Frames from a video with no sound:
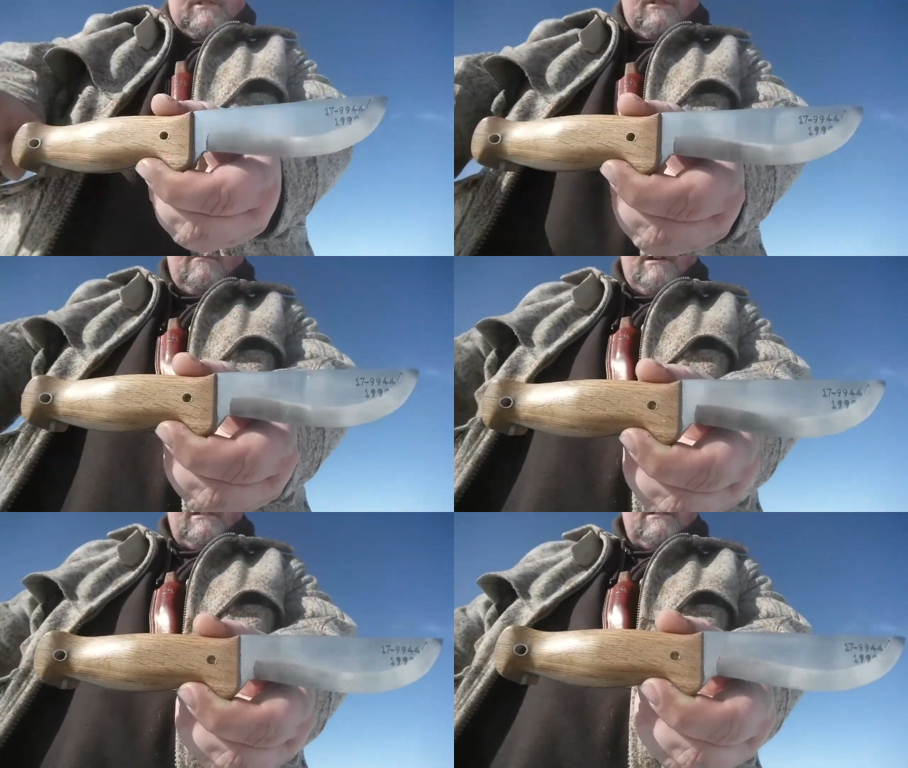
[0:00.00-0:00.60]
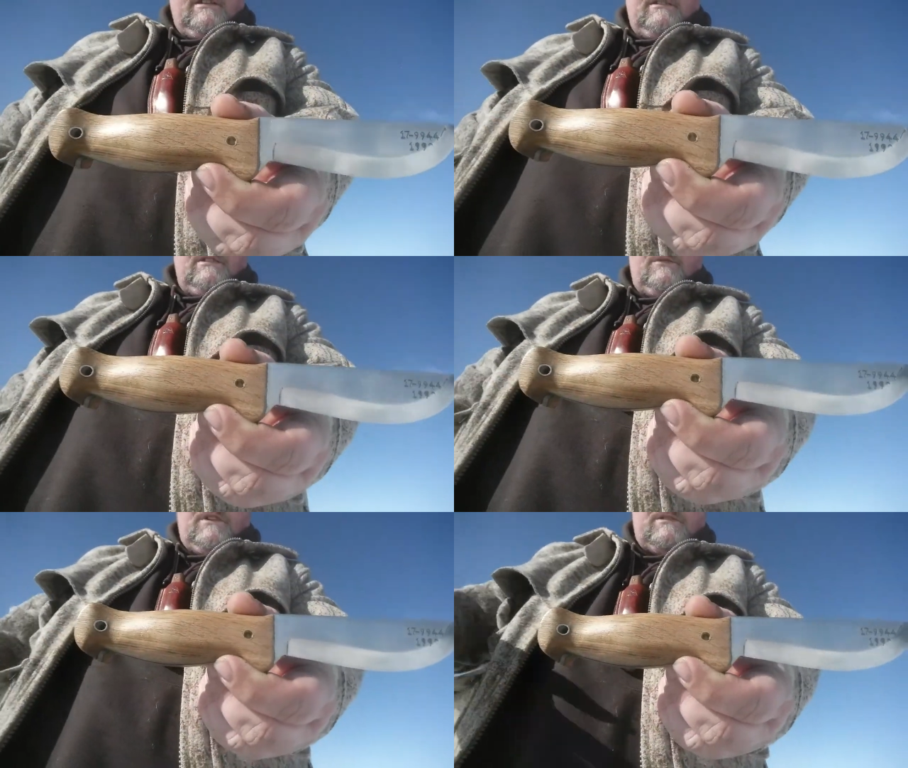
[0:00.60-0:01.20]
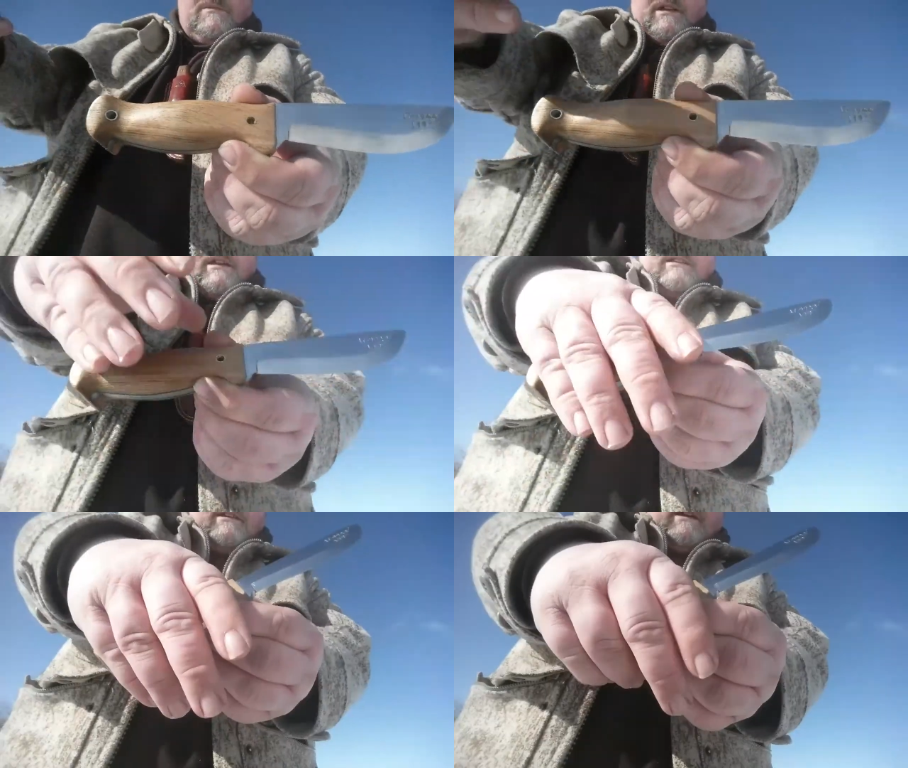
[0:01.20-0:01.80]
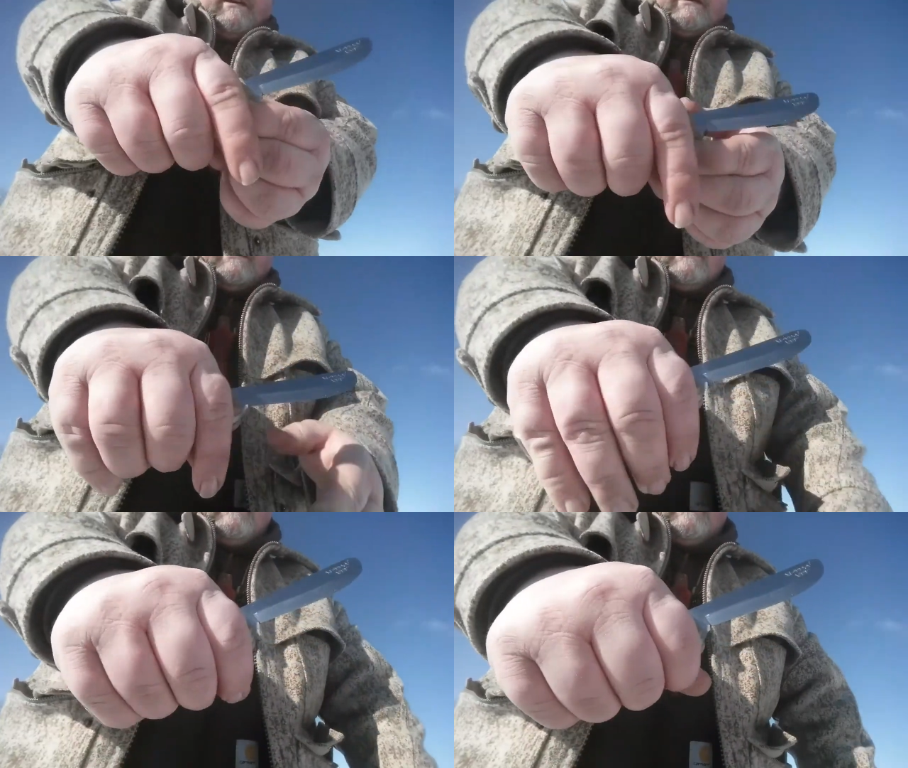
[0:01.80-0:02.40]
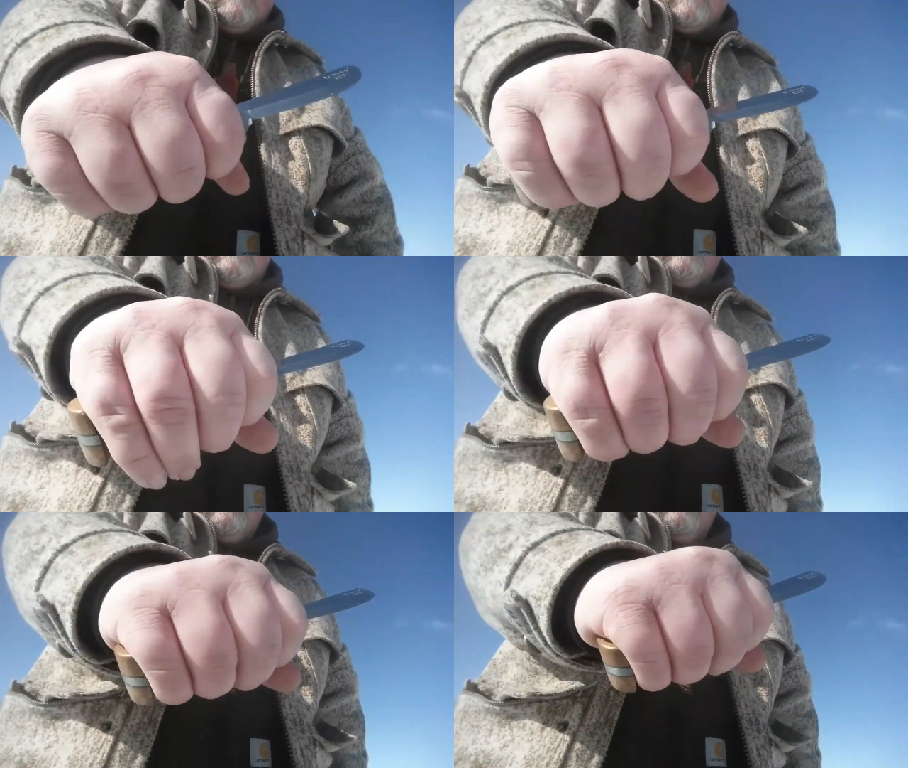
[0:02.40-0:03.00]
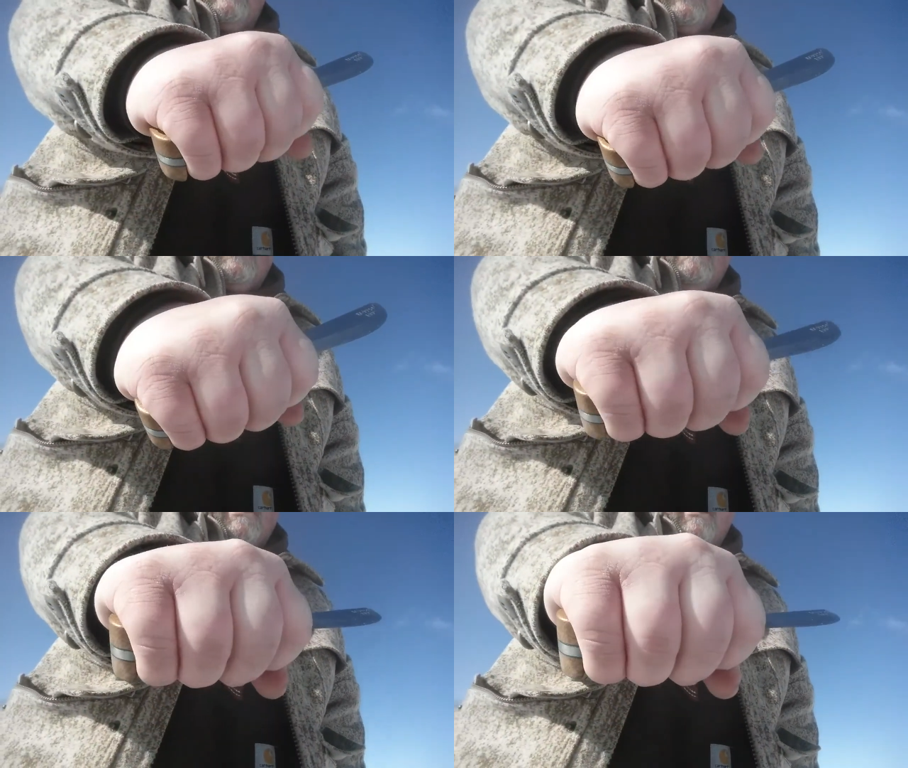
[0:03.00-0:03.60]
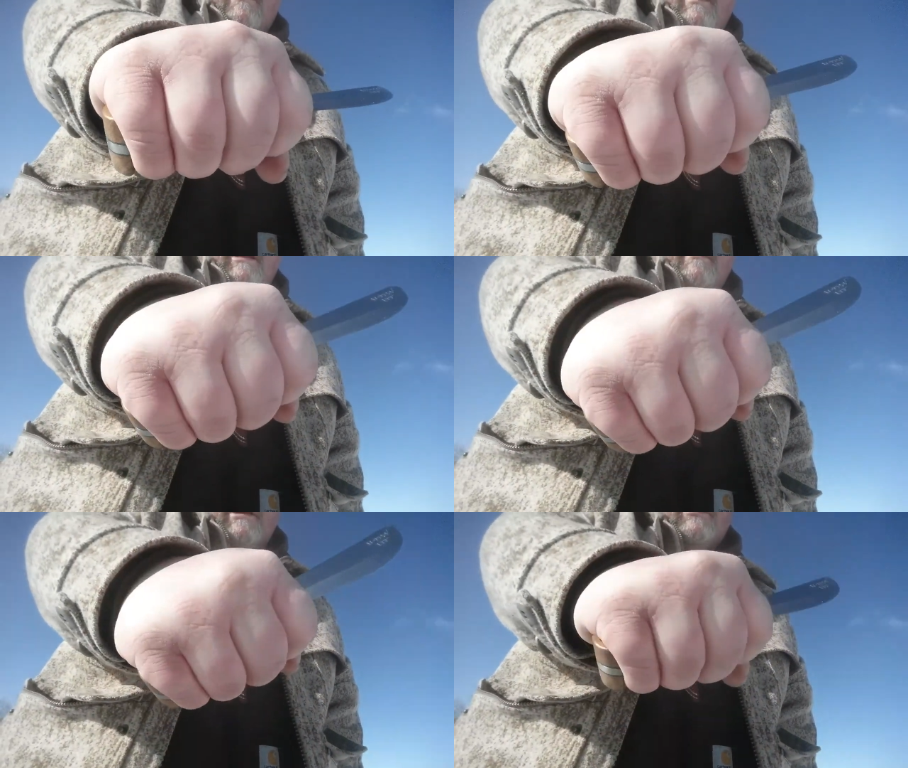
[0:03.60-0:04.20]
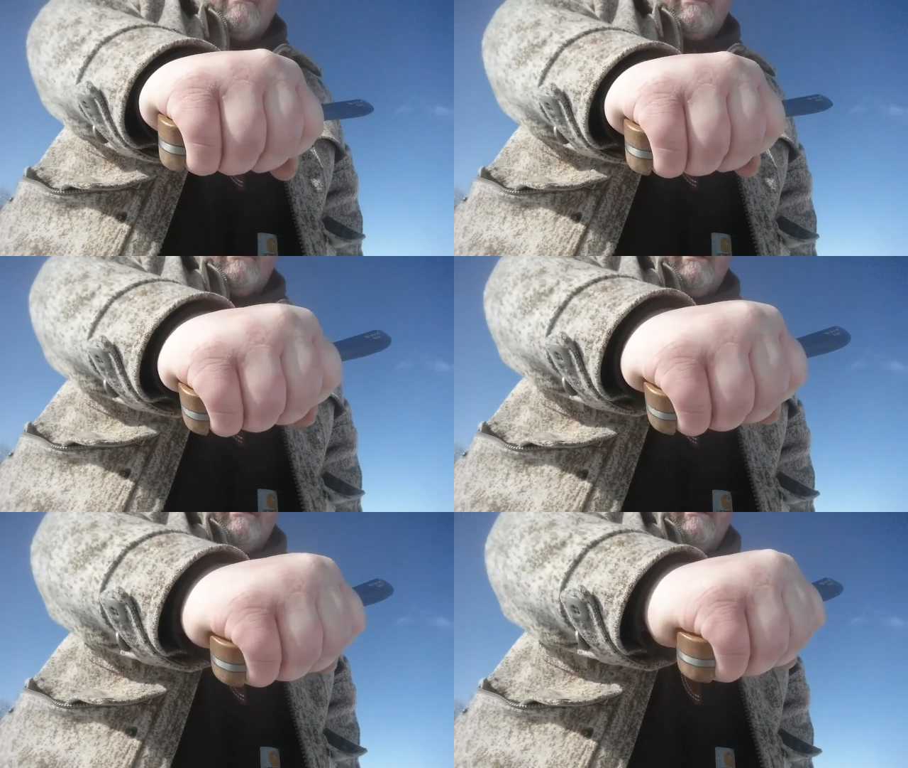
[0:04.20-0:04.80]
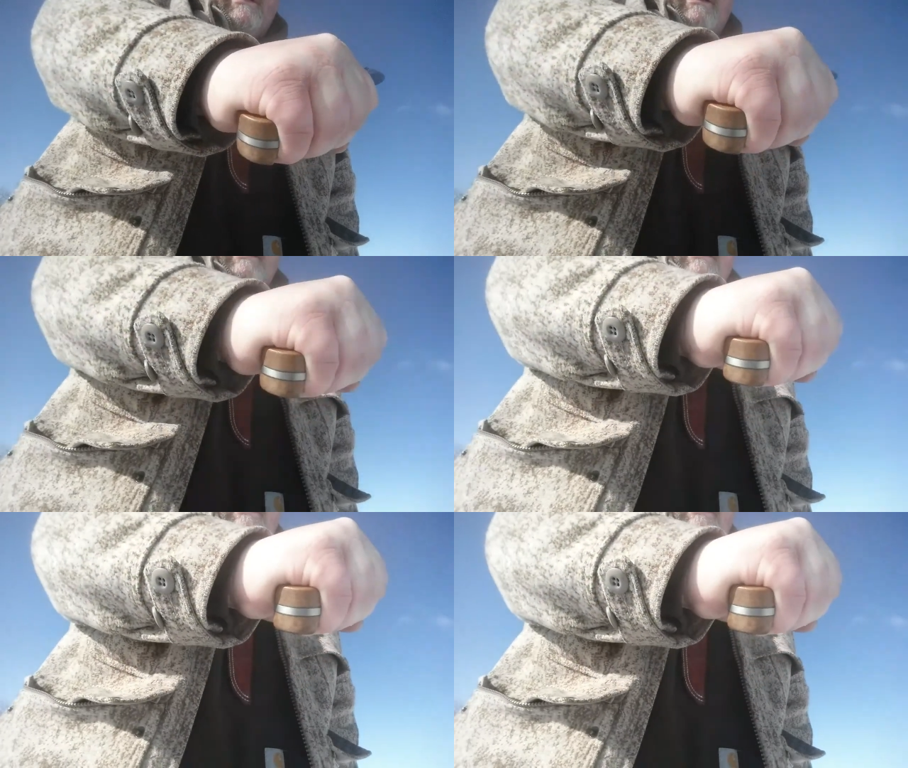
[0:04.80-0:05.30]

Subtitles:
(no speaker visible)